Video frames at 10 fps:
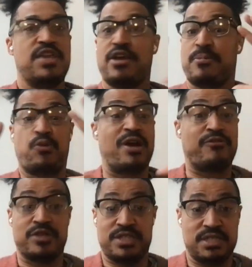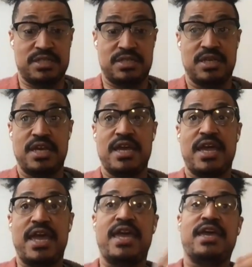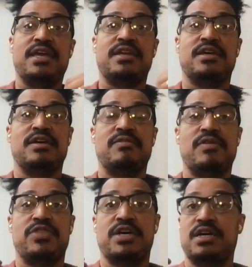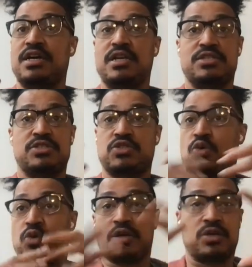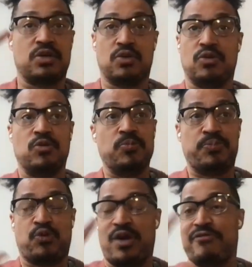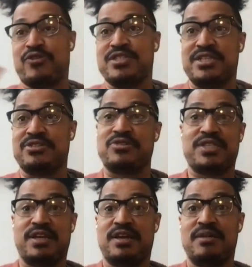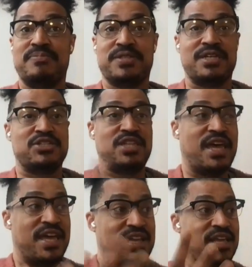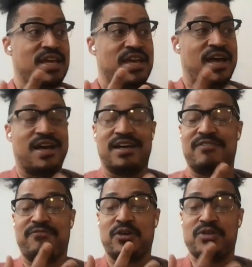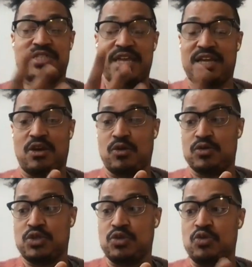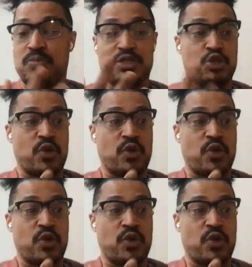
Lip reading: their preferences. And the historical preferences are set up such that folks that go to